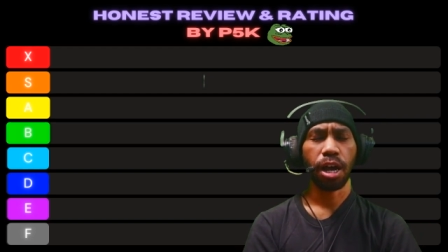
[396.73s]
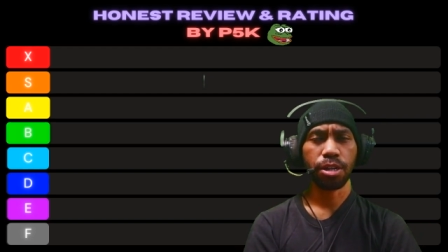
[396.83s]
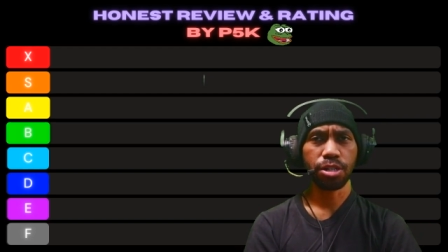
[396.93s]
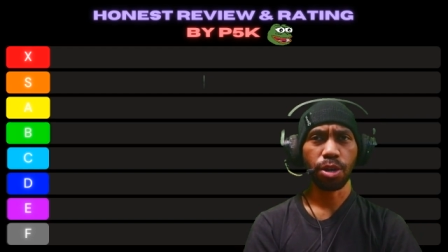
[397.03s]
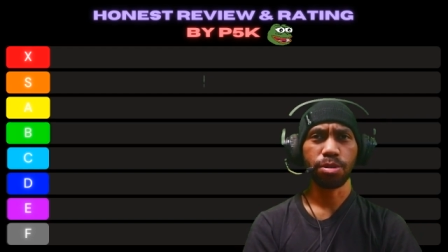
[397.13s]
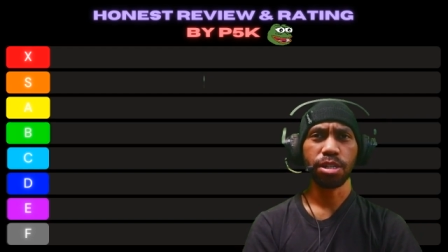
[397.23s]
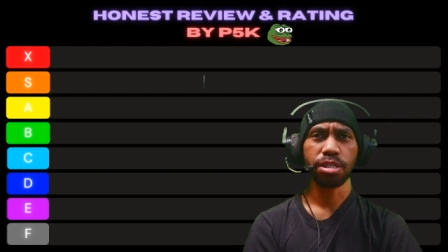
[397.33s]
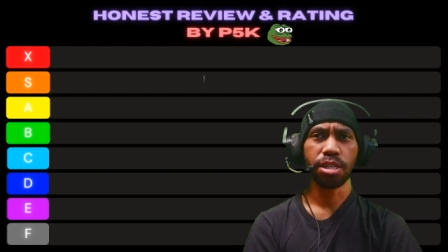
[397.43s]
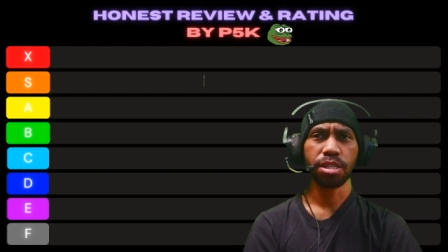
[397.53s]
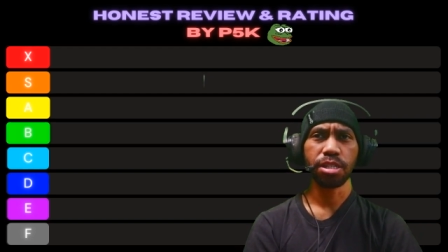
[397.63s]
I don't know.
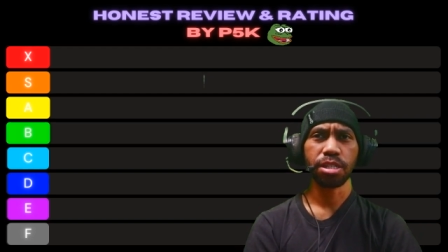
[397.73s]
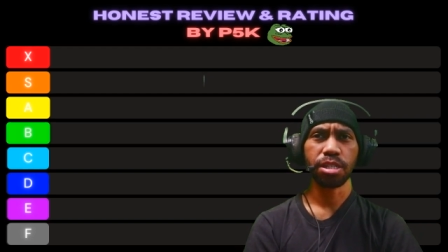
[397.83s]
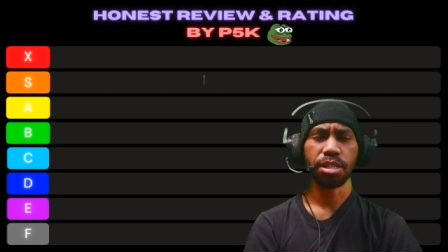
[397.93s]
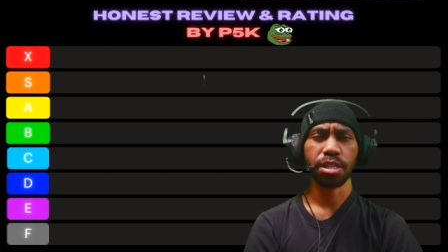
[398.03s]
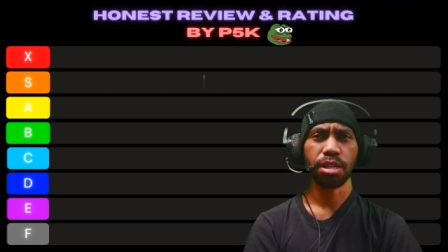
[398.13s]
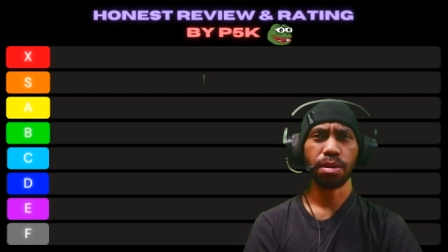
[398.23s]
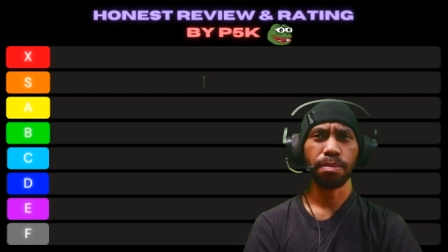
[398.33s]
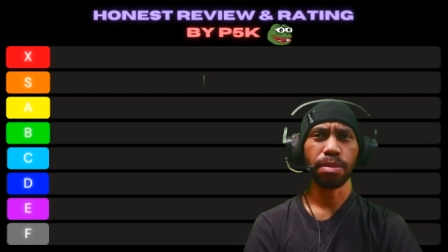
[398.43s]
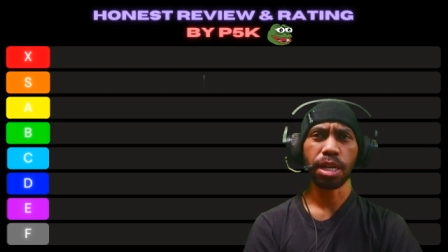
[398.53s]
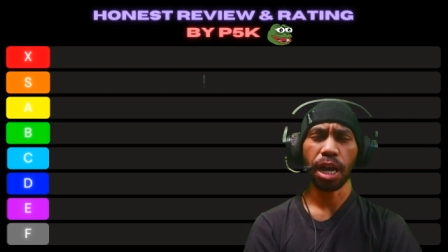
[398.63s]
This is
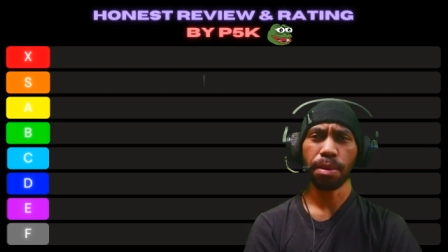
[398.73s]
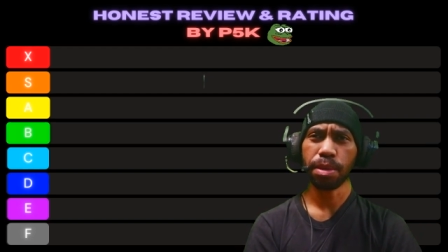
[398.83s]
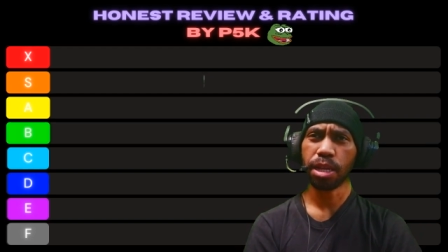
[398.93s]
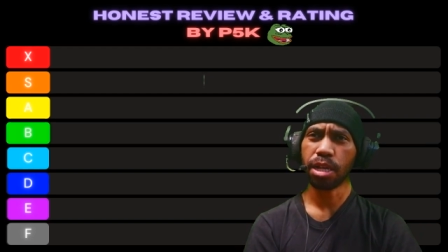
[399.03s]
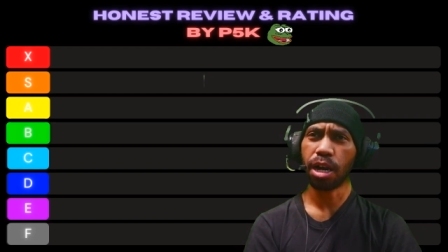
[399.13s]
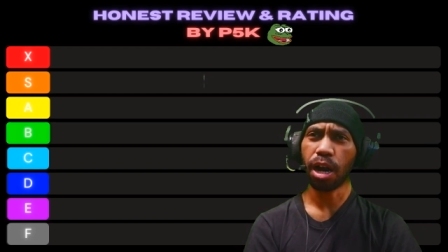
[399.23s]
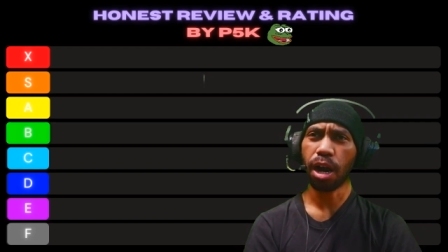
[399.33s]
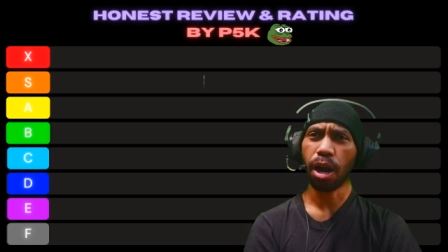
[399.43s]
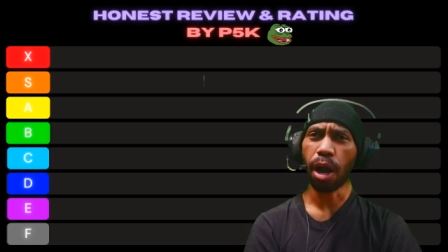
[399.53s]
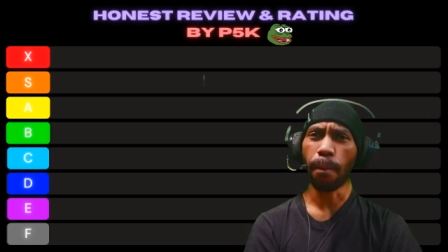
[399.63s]
becoming
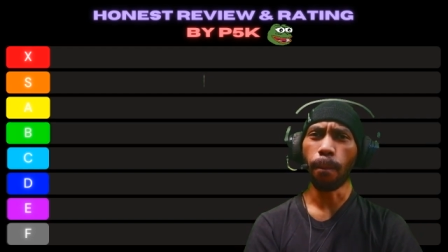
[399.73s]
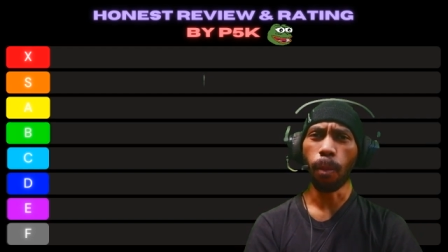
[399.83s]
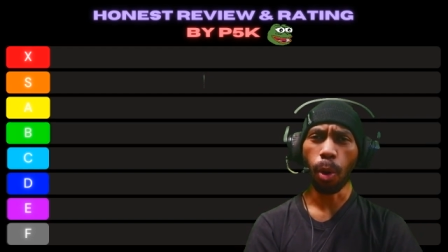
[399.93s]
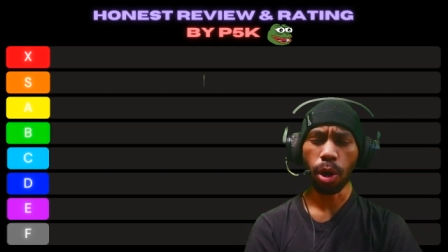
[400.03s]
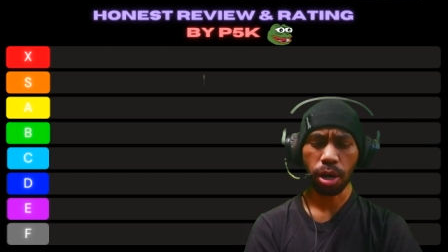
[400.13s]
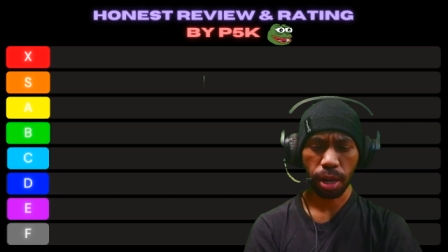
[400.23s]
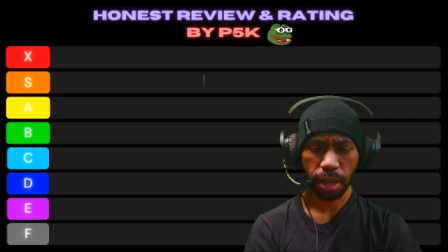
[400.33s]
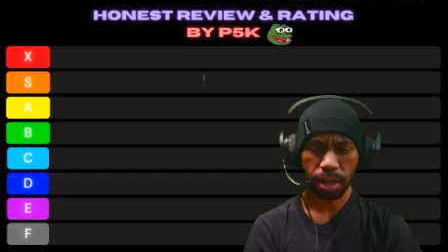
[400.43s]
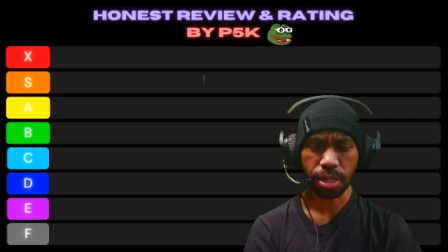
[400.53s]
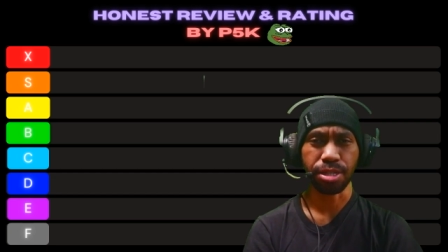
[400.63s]
a more
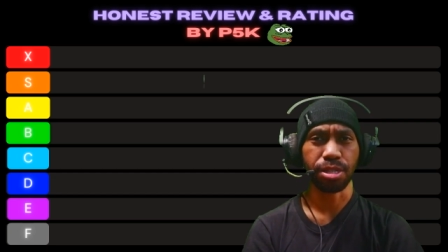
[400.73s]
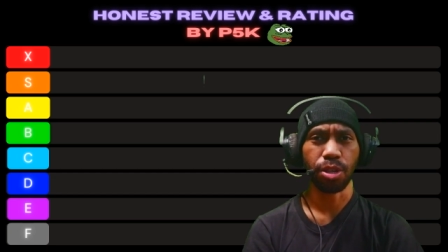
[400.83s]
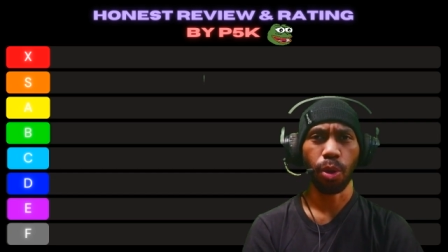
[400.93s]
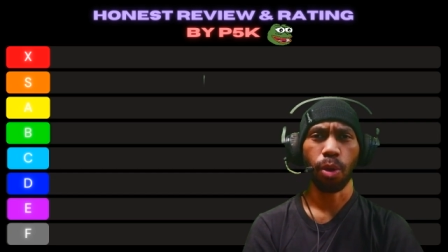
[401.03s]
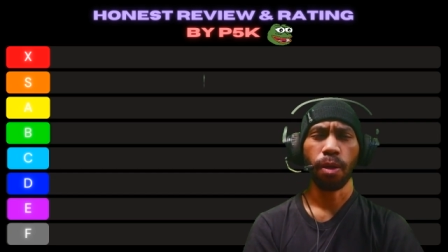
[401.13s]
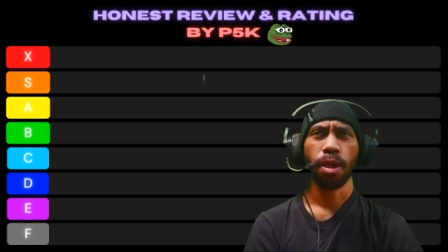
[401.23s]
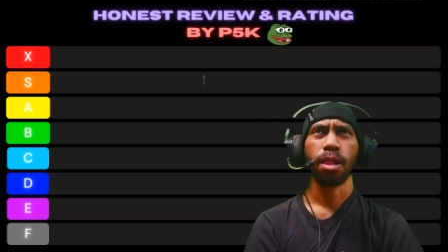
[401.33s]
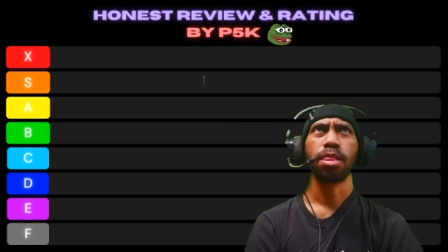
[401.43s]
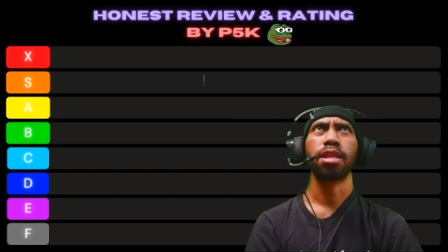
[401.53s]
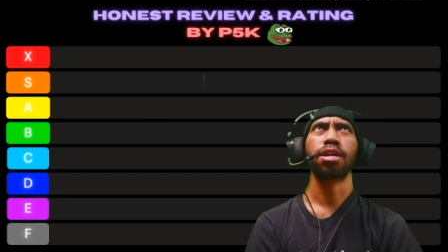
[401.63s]
like a
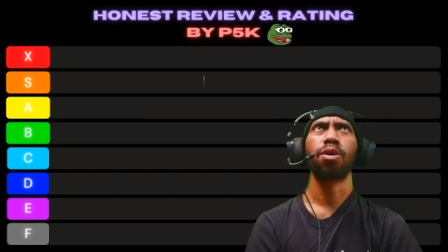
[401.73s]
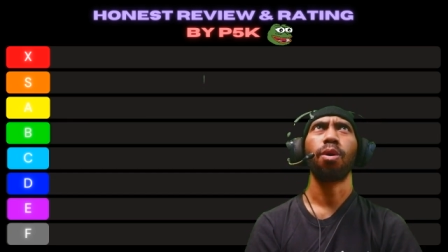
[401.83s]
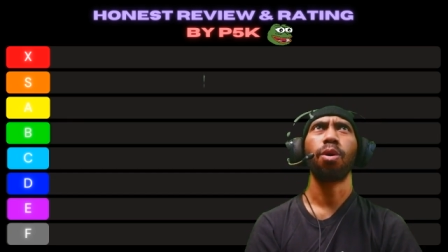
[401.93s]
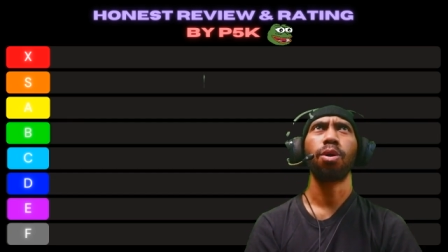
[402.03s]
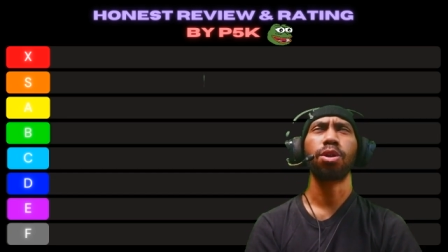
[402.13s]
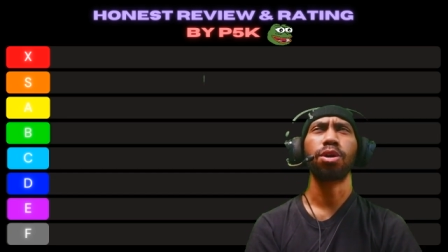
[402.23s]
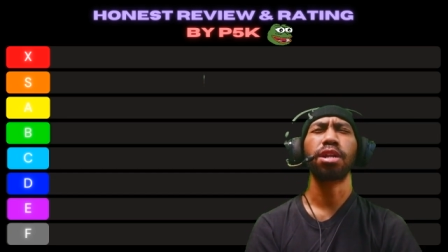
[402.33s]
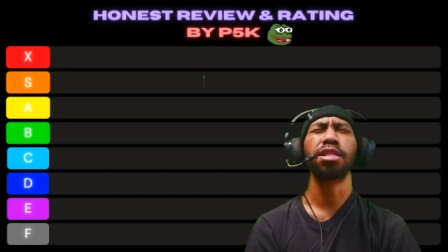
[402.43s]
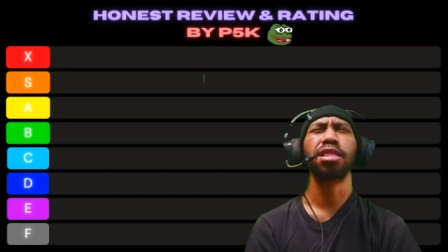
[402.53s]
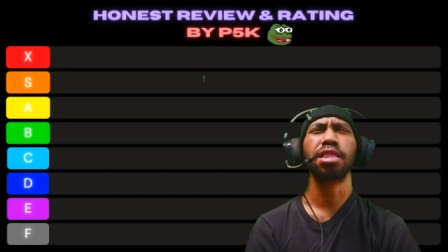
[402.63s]
like horror,
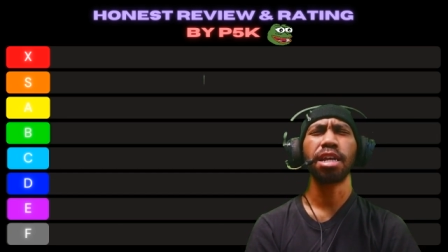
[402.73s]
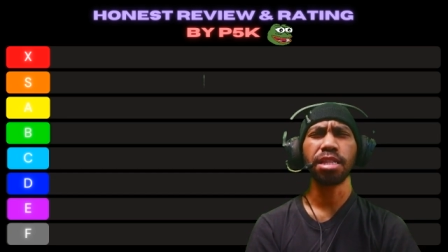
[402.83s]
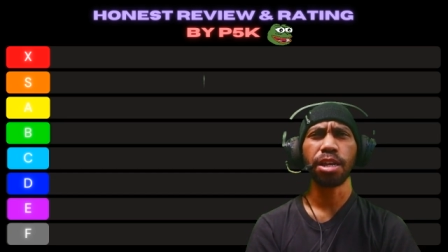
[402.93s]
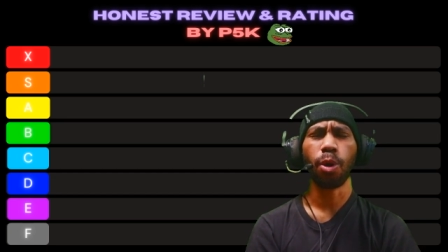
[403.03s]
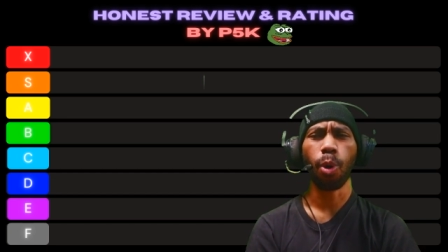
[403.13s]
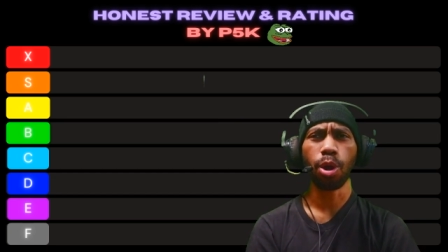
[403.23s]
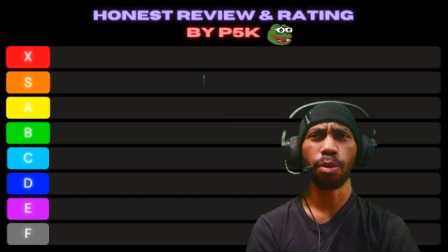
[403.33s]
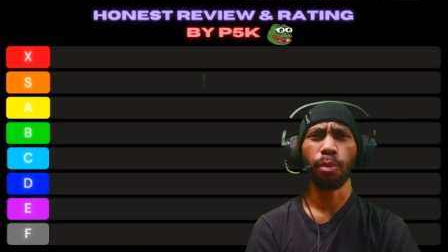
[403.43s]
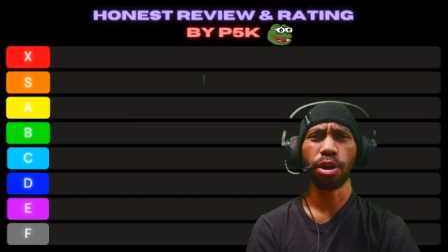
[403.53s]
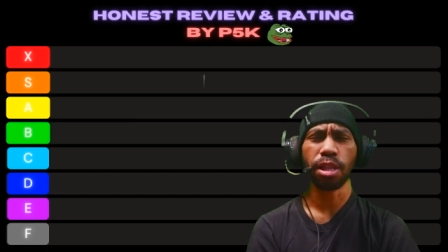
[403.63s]
not not like
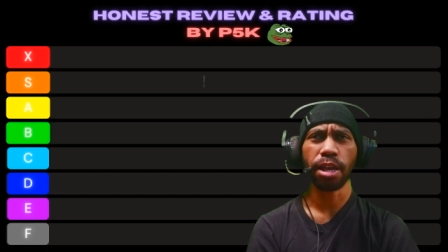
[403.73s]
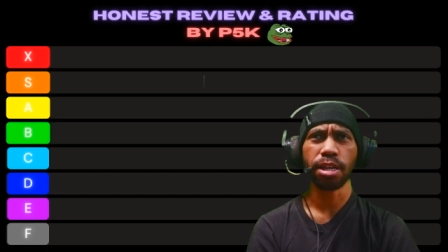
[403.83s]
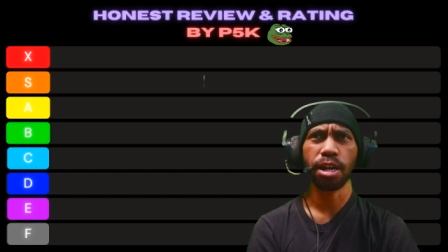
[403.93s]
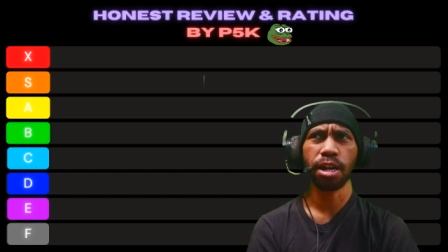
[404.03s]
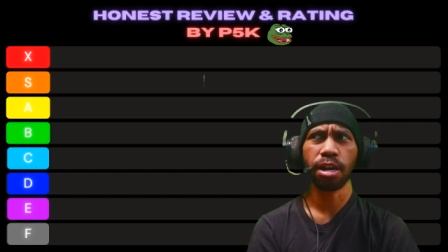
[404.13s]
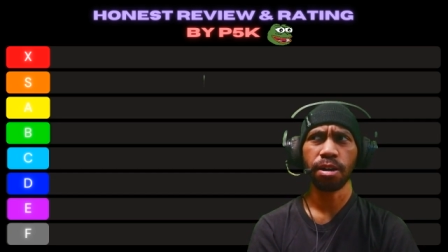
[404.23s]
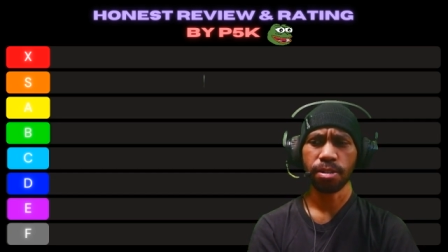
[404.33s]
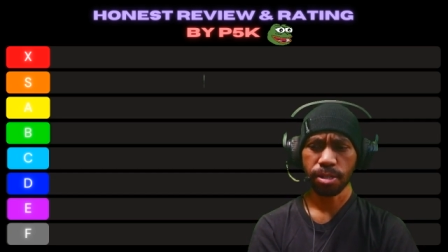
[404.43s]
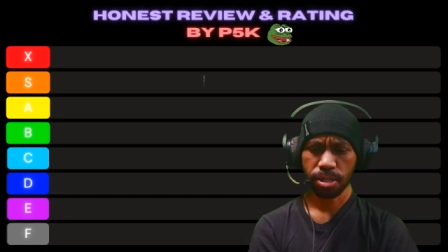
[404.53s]
horror, more like a